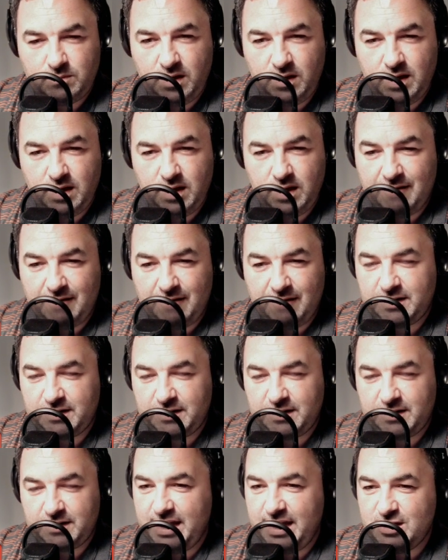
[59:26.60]

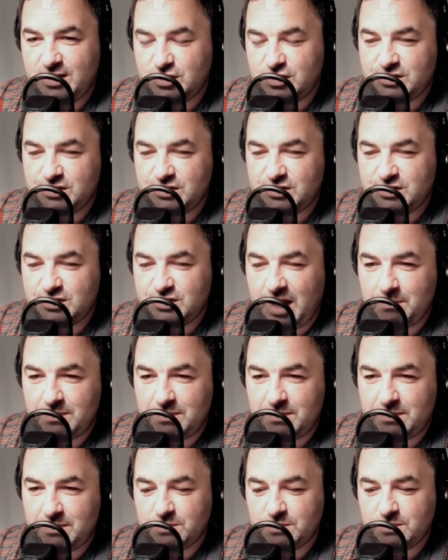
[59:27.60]
African Nations
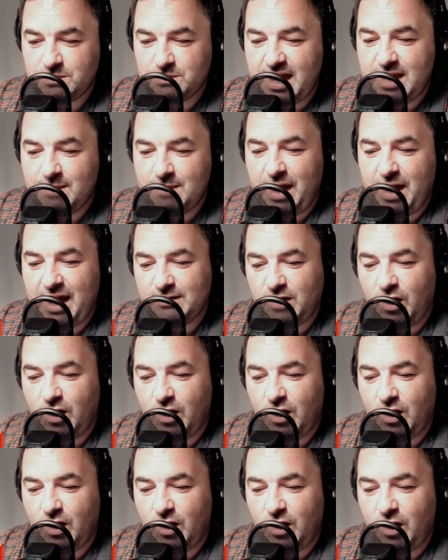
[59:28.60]
Championships game, and
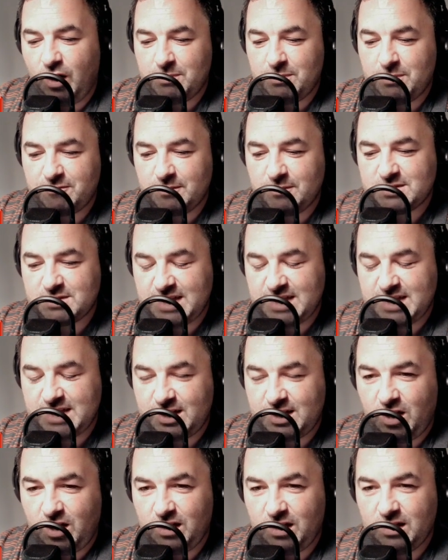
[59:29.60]
only people from
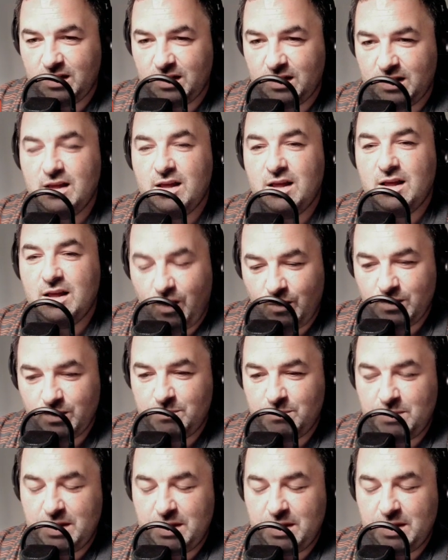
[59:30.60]
Senegal,
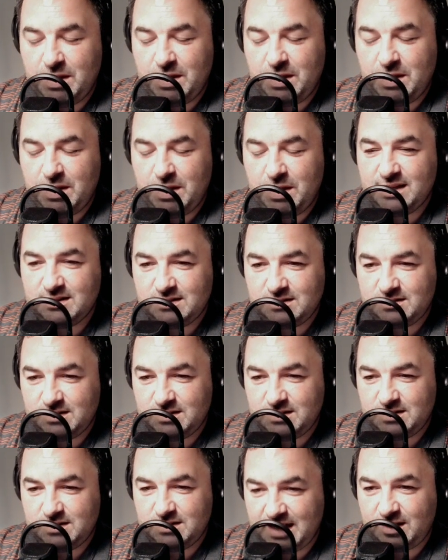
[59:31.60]
only people that play in
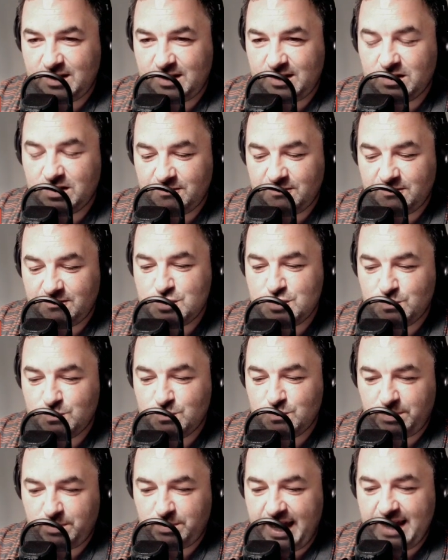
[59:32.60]
the Senegal division
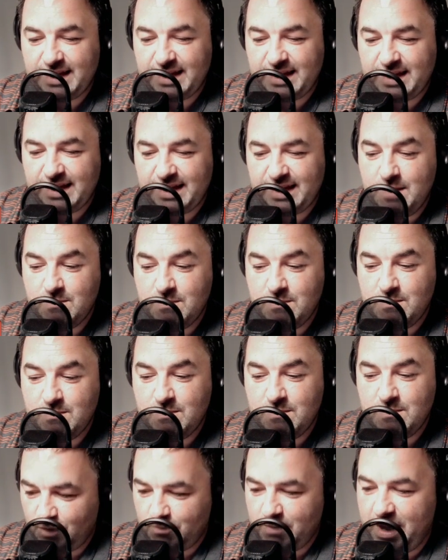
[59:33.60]
will play that game.
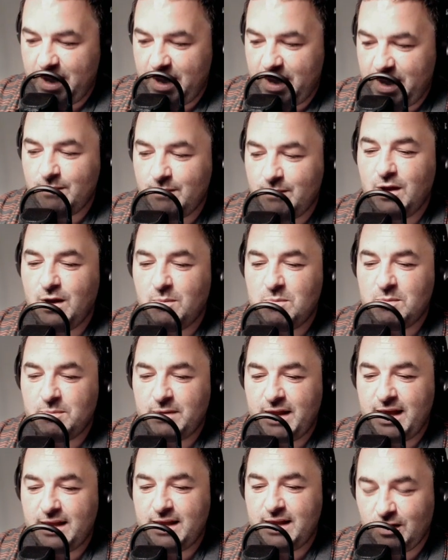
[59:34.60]
So Mane will not be
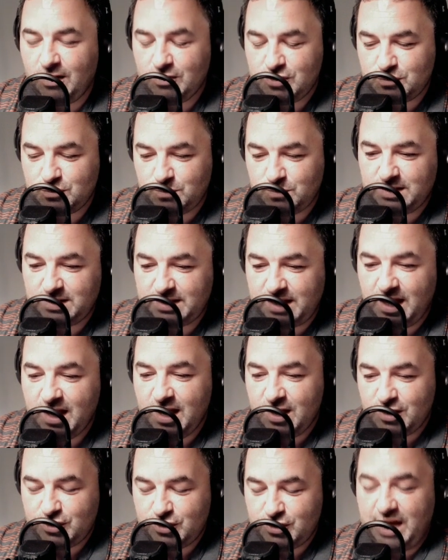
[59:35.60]
playing that. I just want to.
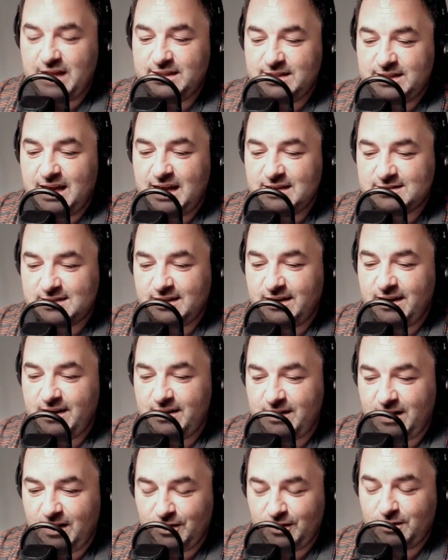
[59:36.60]
Chan did ask that
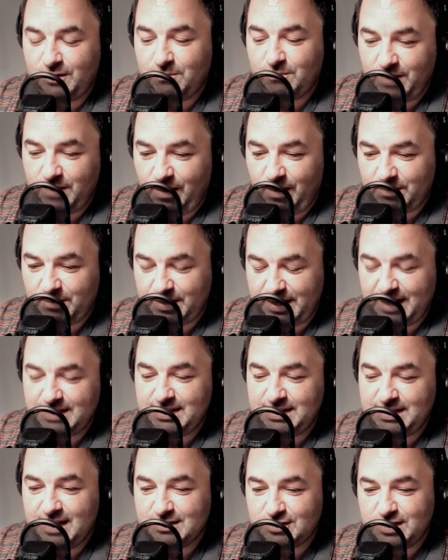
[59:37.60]
earlier, and I'm glad
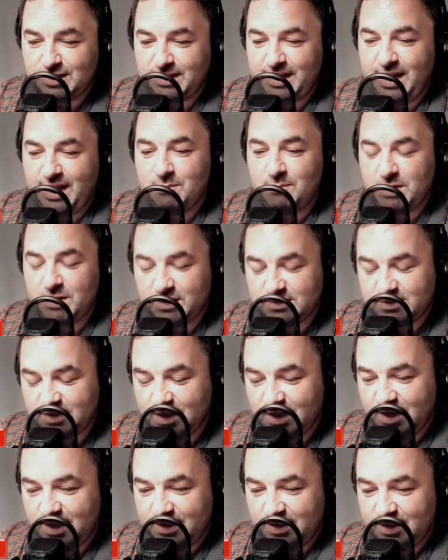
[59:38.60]
he asked it again, because
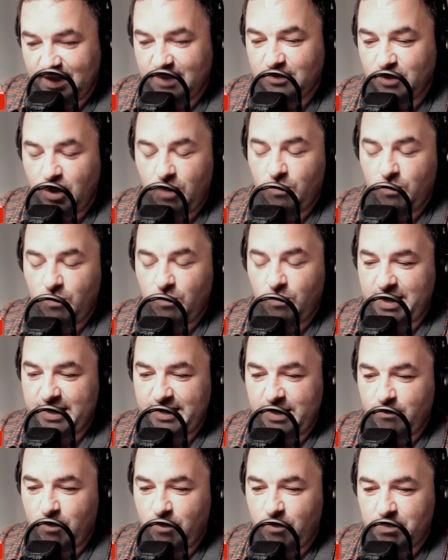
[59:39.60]

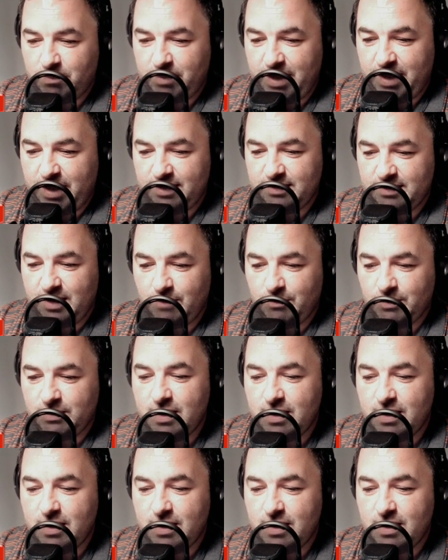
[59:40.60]
Mane won't be playing in that one.